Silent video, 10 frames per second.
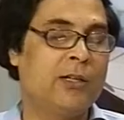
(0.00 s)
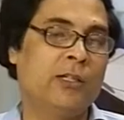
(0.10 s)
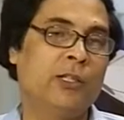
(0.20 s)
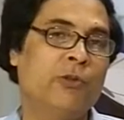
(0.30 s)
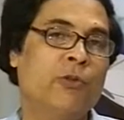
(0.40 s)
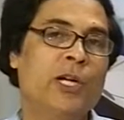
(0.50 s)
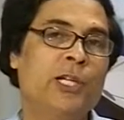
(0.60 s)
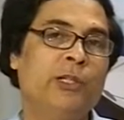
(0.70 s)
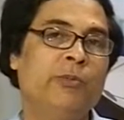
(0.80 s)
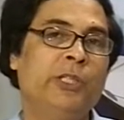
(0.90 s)
the
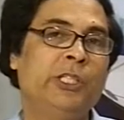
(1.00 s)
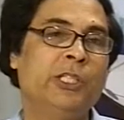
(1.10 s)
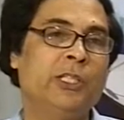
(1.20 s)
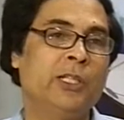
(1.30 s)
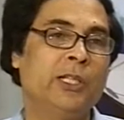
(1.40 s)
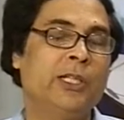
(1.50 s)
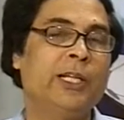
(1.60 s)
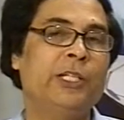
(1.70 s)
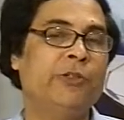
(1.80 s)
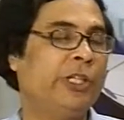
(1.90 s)
quality of teachers, their
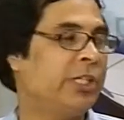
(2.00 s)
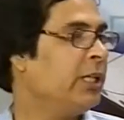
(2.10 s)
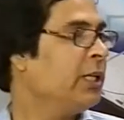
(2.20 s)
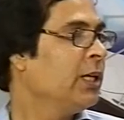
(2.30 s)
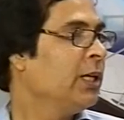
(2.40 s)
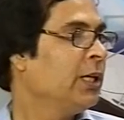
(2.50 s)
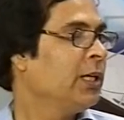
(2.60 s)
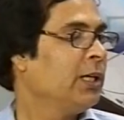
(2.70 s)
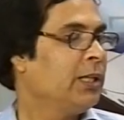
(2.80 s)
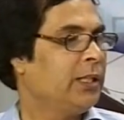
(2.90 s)
education,
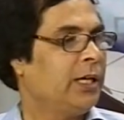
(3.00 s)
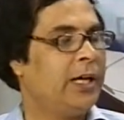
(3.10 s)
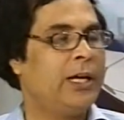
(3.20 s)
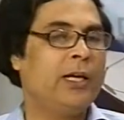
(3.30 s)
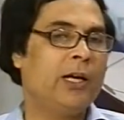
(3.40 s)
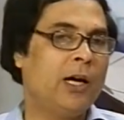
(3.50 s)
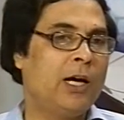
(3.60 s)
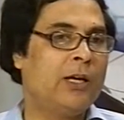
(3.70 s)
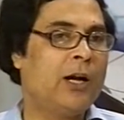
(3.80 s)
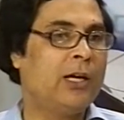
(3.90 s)
they
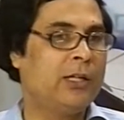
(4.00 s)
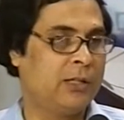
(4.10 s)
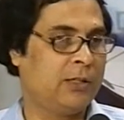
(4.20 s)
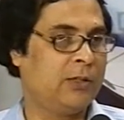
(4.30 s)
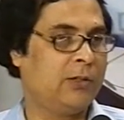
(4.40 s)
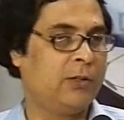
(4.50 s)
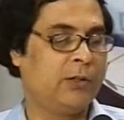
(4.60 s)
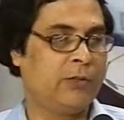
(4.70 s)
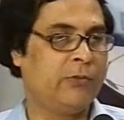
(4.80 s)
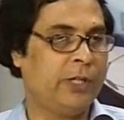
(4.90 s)
are not
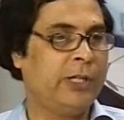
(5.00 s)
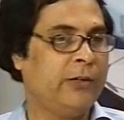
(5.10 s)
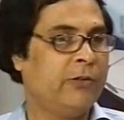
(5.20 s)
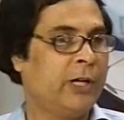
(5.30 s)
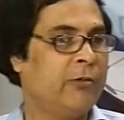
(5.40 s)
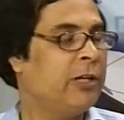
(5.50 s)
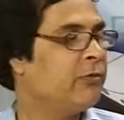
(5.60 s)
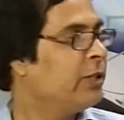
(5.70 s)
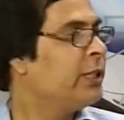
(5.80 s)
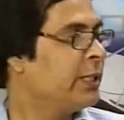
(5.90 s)
very well
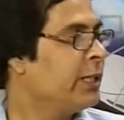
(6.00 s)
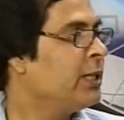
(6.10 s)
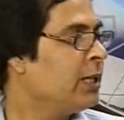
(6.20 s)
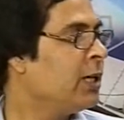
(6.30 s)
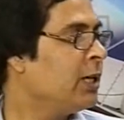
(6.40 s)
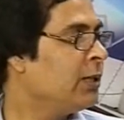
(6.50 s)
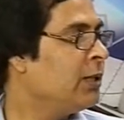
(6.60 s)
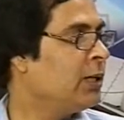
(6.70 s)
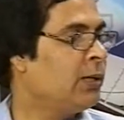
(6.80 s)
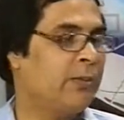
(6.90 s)
versed in
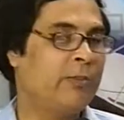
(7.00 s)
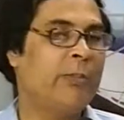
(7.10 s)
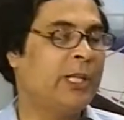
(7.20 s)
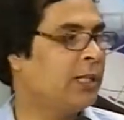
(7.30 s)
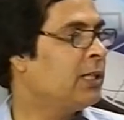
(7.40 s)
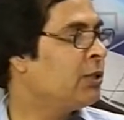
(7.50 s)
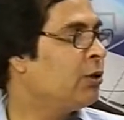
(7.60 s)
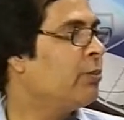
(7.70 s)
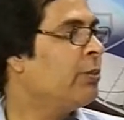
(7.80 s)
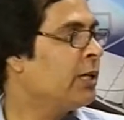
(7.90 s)
the methods
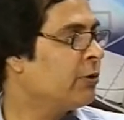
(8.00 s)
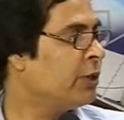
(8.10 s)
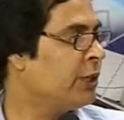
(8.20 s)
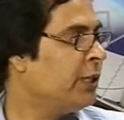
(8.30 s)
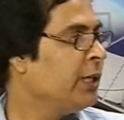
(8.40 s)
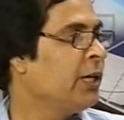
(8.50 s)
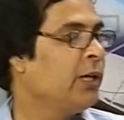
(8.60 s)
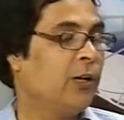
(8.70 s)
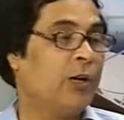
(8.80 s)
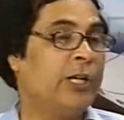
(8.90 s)
or pedagogy
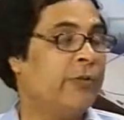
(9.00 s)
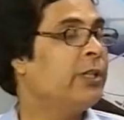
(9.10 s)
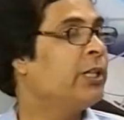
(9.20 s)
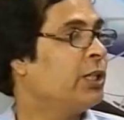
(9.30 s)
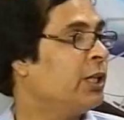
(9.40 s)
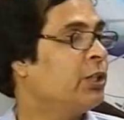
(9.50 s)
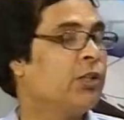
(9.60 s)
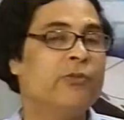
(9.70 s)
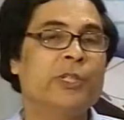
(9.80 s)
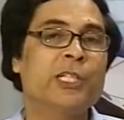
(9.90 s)
or even the structure
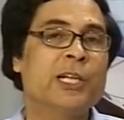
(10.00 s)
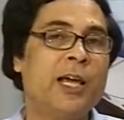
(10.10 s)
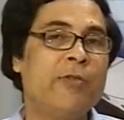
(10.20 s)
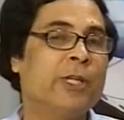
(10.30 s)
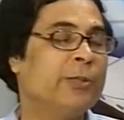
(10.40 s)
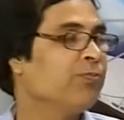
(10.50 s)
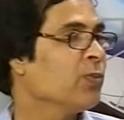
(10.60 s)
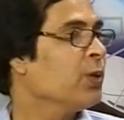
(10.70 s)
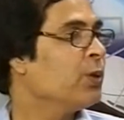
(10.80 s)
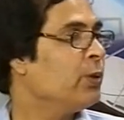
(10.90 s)
of English language.
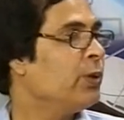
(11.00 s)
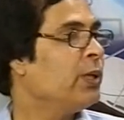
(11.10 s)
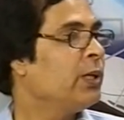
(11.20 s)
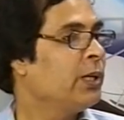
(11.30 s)
So